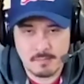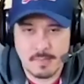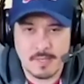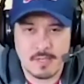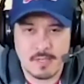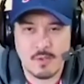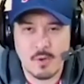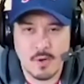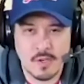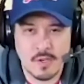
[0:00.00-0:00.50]

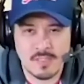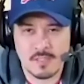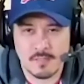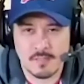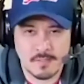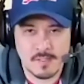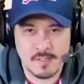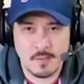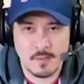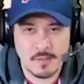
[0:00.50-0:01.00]
better noise
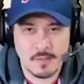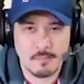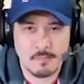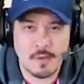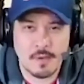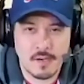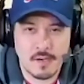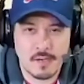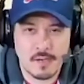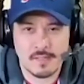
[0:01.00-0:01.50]
of you know the
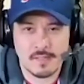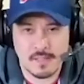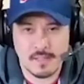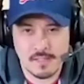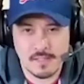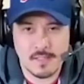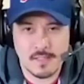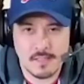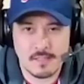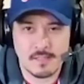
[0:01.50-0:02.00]
puck and the
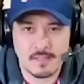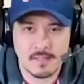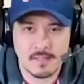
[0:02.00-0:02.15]
sticks and